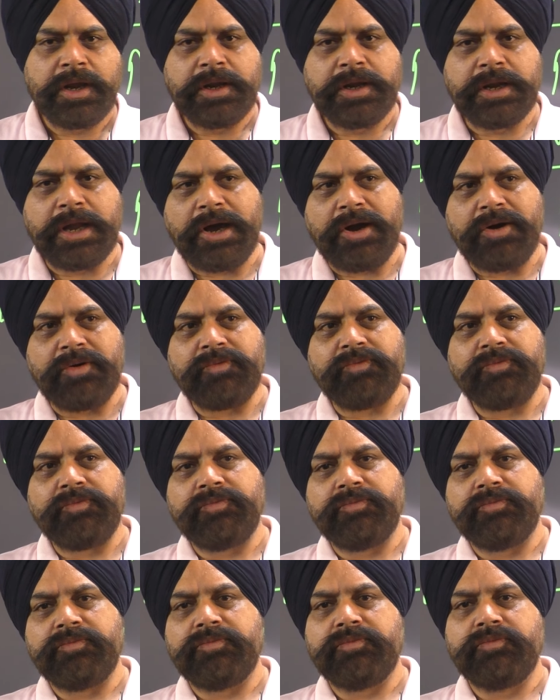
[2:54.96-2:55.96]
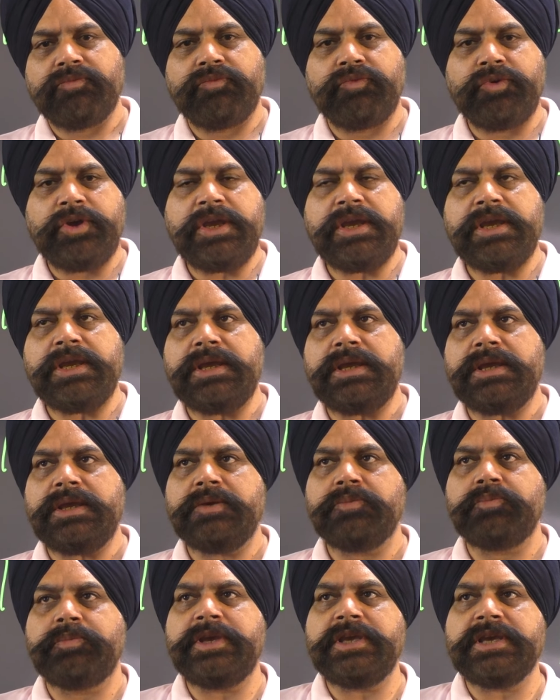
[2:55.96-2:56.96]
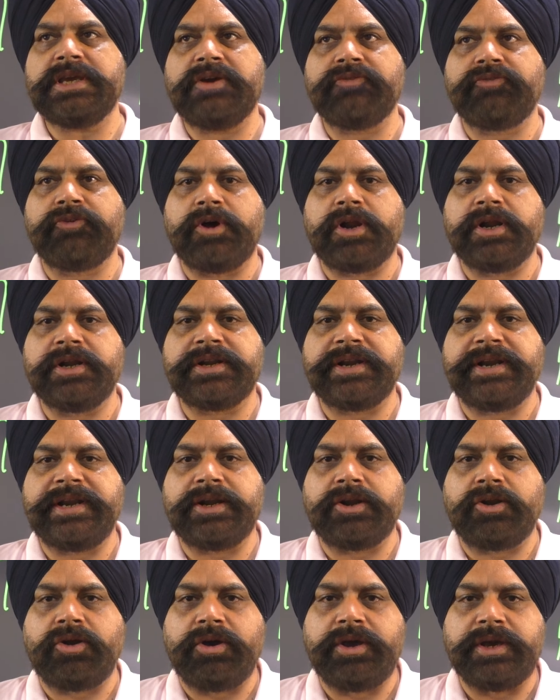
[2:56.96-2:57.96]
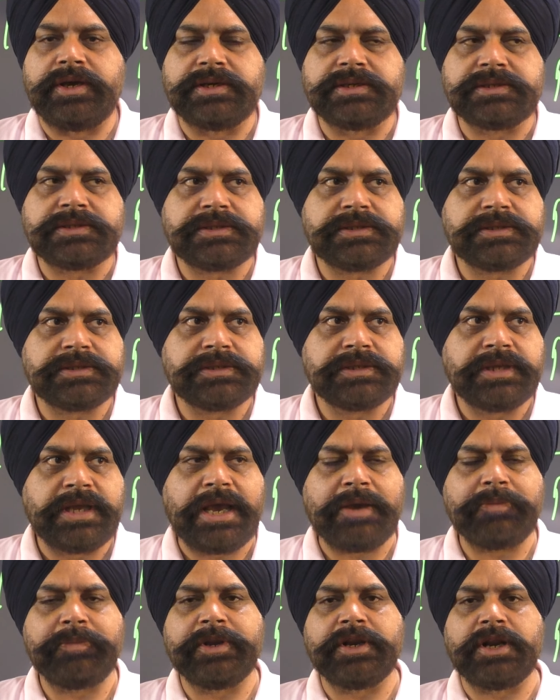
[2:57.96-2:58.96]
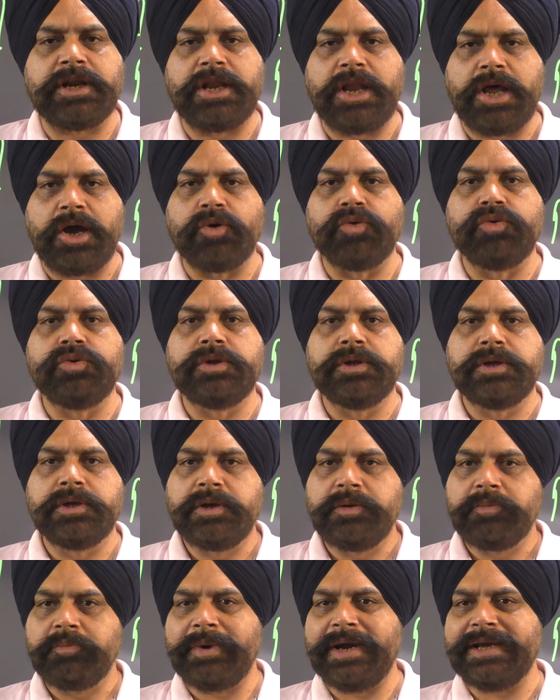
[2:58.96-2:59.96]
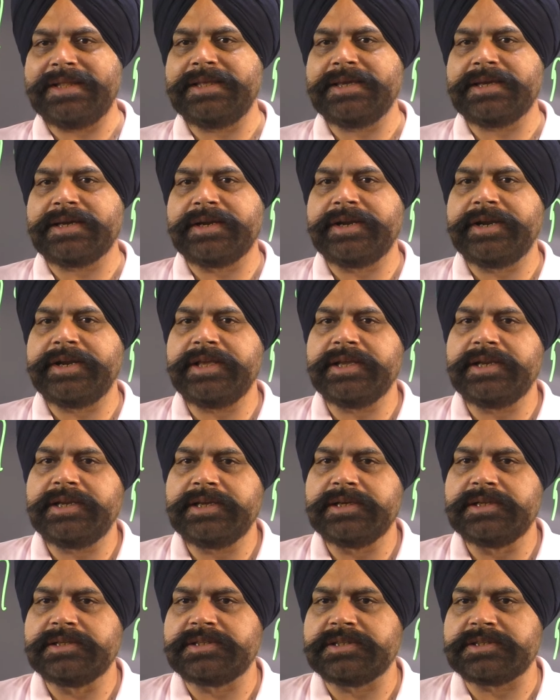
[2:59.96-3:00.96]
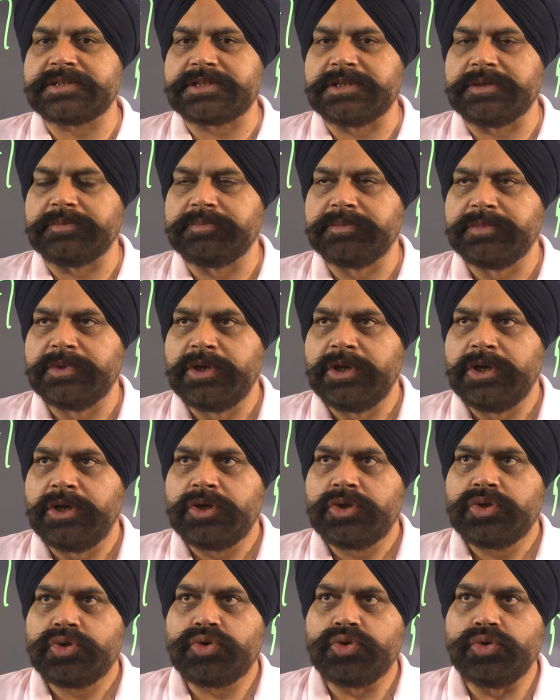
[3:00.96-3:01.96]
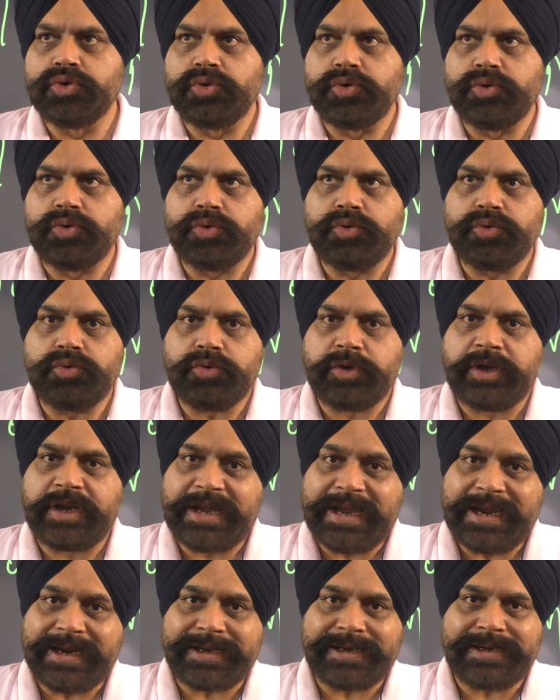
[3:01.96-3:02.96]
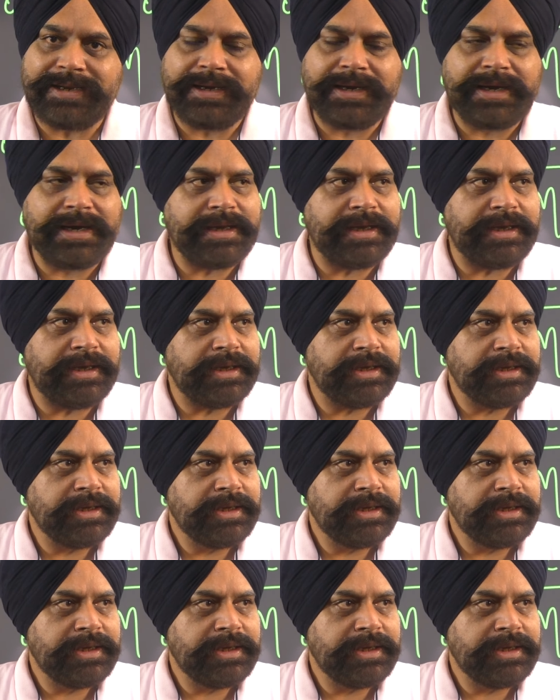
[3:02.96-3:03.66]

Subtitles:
Now, we, being a foreign trained lawyers, have been allowed by the Canadian legal system to get a